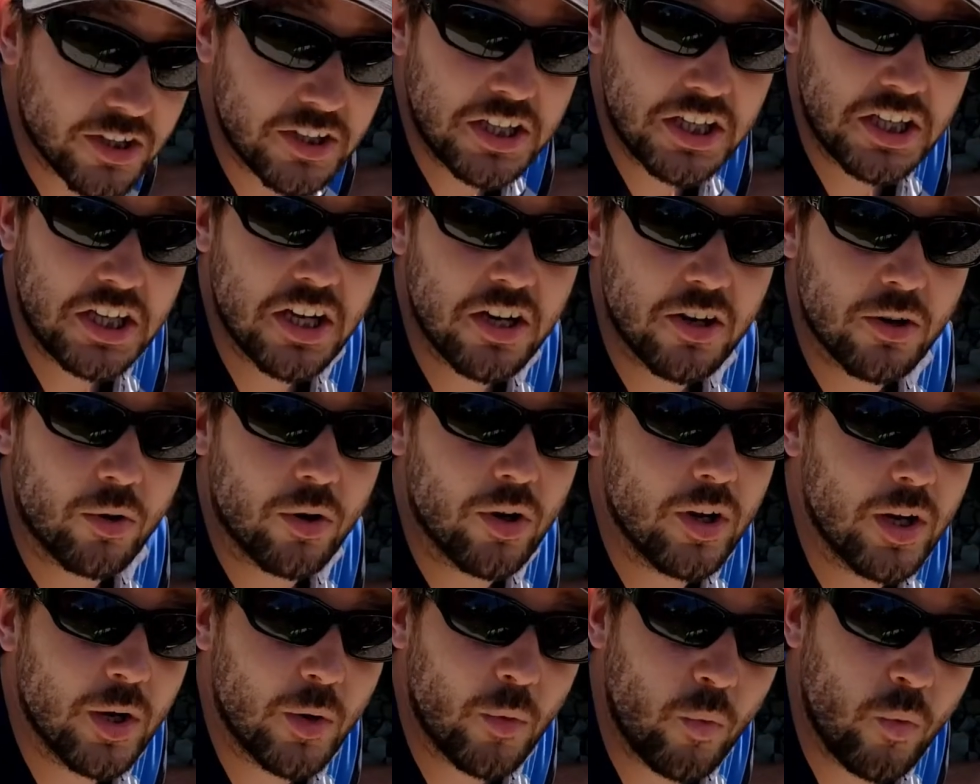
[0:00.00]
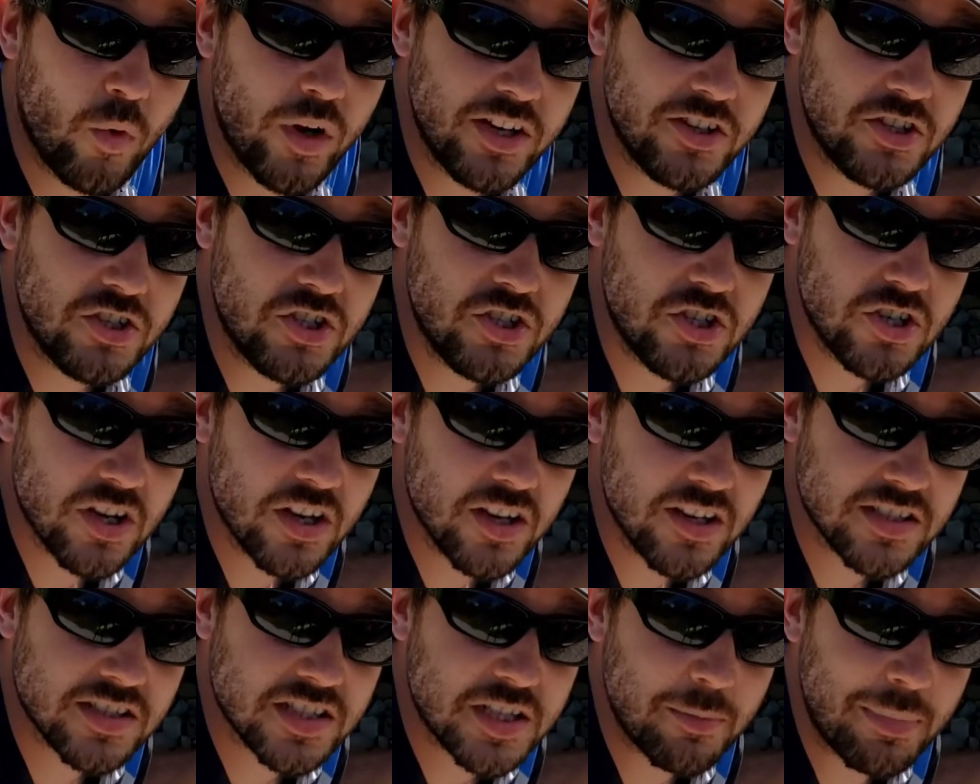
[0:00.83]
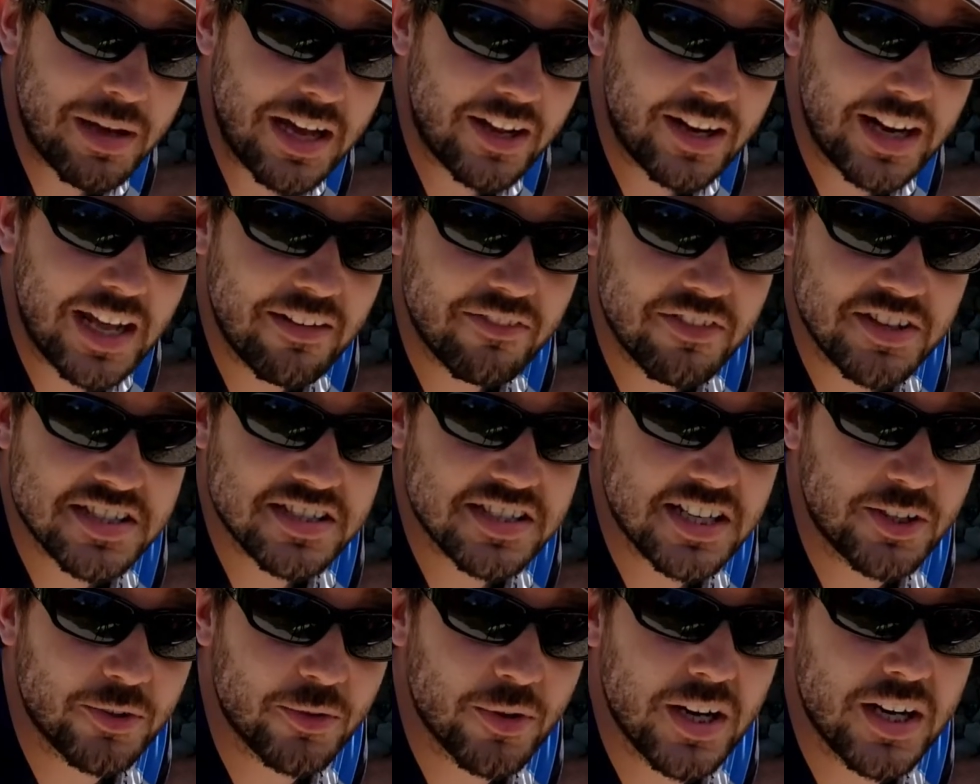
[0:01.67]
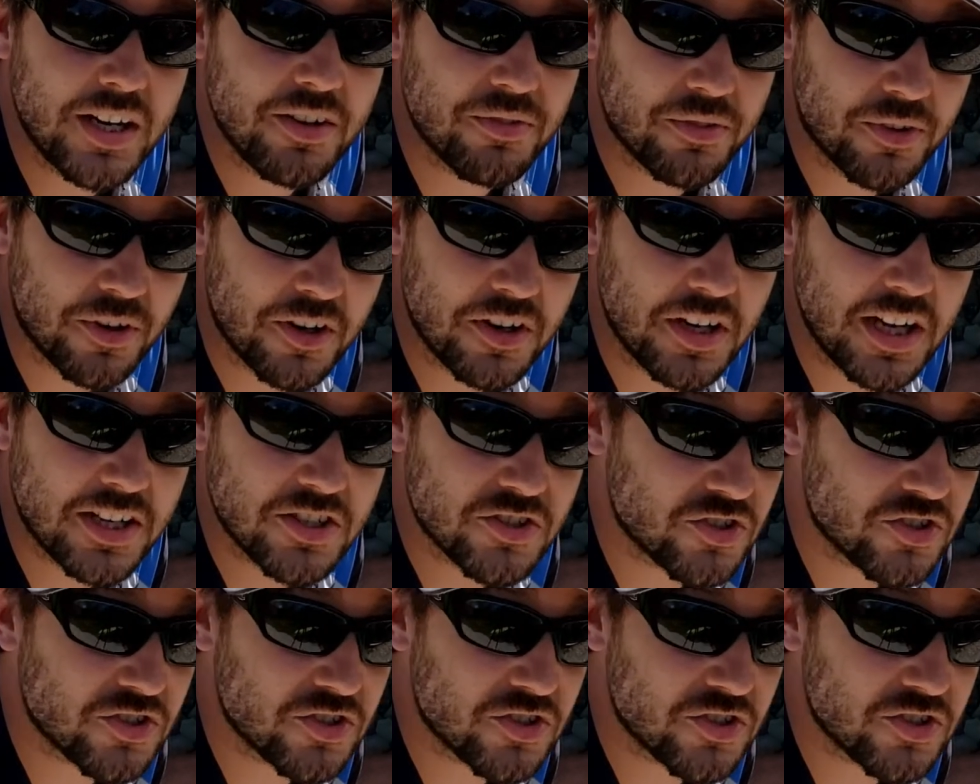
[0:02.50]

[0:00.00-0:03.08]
to go. We just about have this thing ready for our next